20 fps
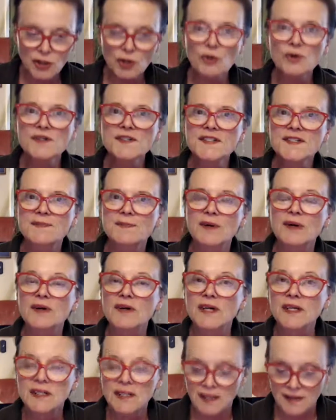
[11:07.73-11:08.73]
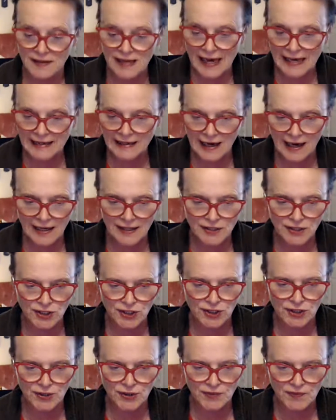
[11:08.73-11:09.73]
spirit that guides
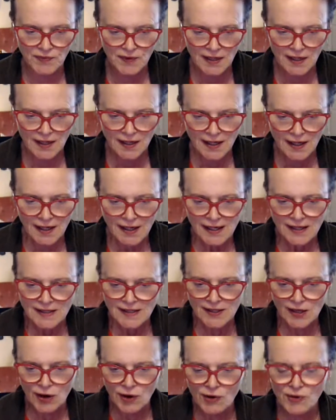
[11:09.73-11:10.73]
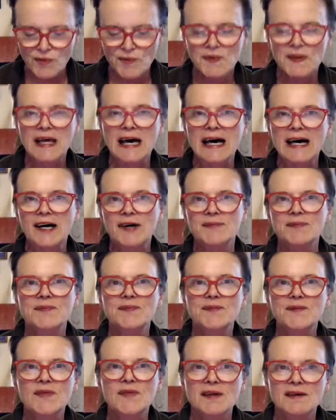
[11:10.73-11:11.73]
you. So, and
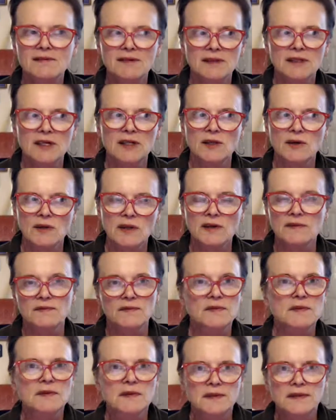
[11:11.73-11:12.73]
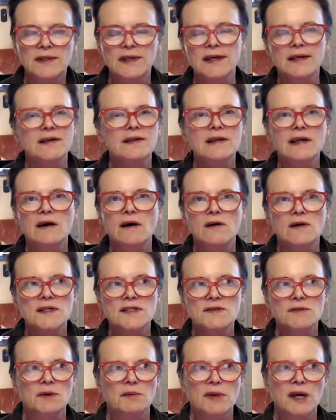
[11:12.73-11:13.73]
then they
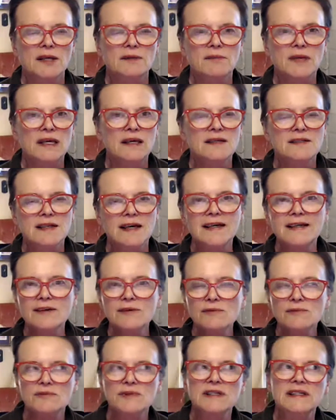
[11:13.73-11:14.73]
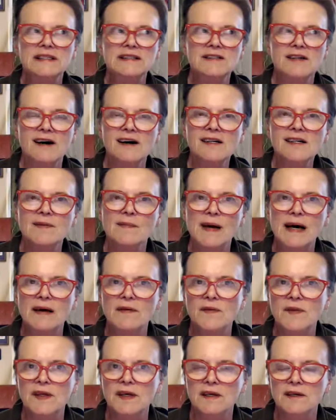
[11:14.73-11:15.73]
always remind me, because I don't really talk about
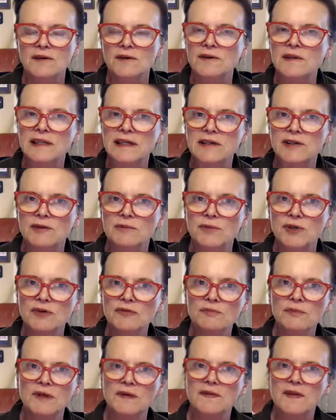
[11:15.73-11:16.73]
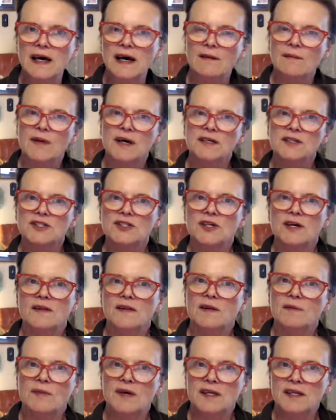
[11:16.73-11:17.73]
the inner leader movement that much on
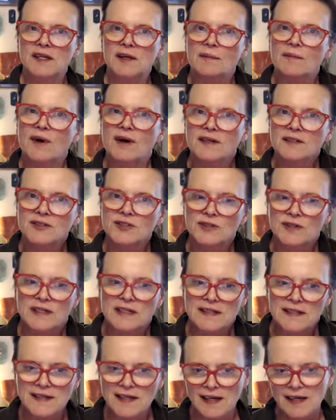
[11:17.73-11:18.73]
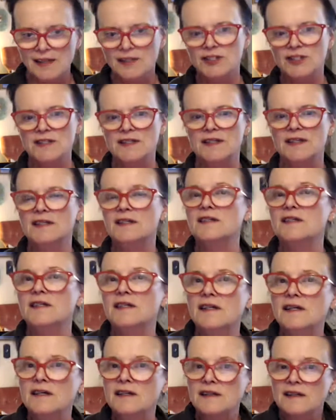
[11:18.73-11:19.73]
the Monday mantras. She's going to dig
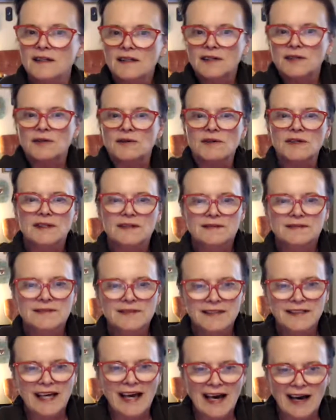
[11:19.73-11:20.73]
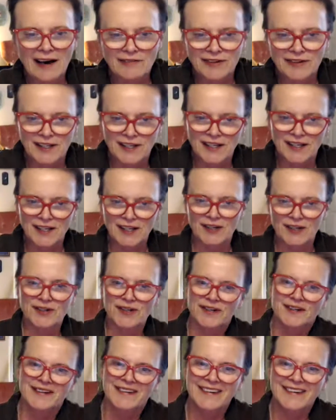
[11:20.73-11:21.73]
a little cavity here.